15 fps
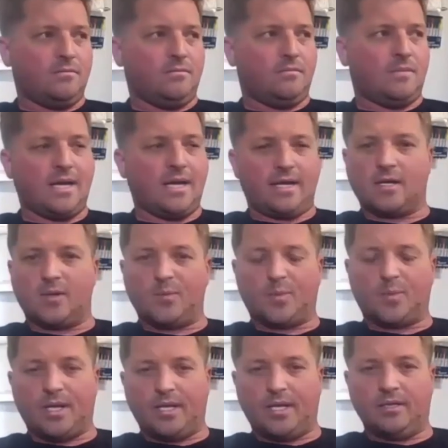my
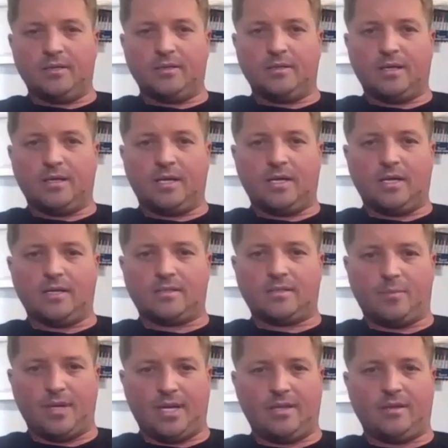company to
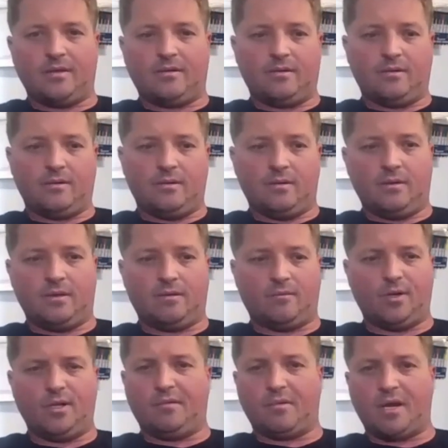be than
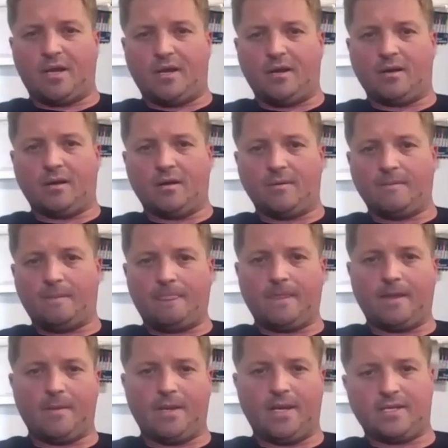really right here.
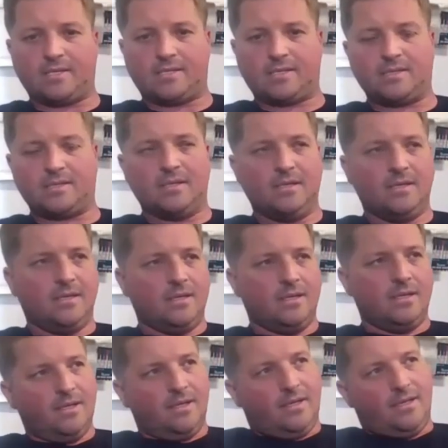I mean, it
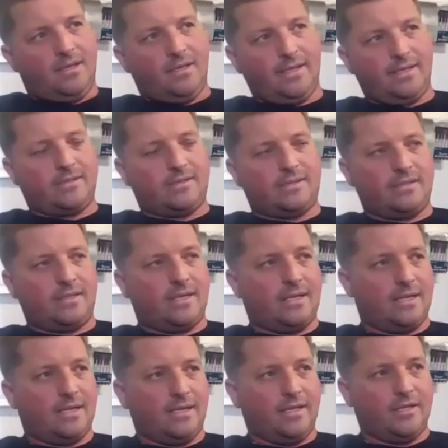
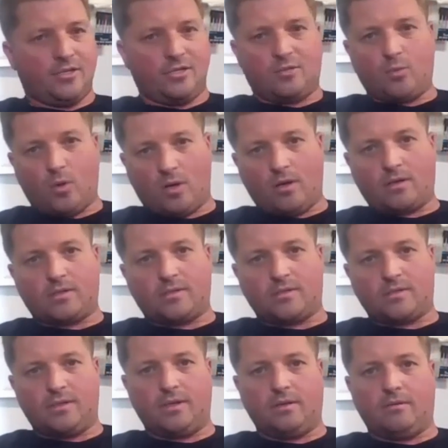just works.
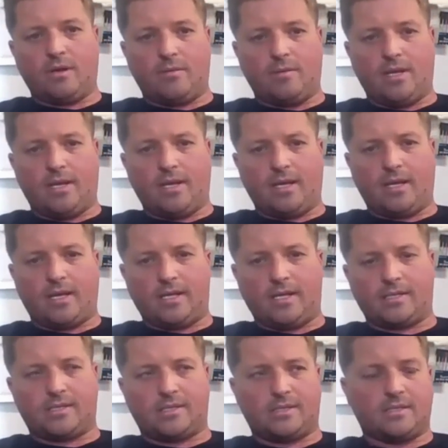You know what I mean? Like
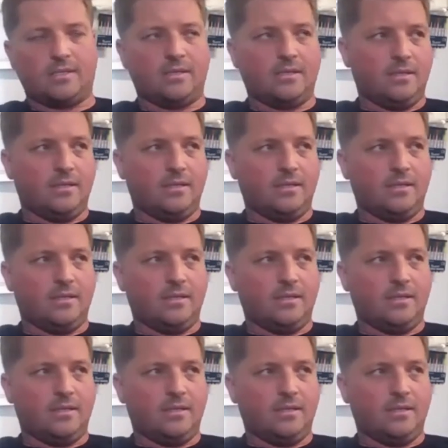it's,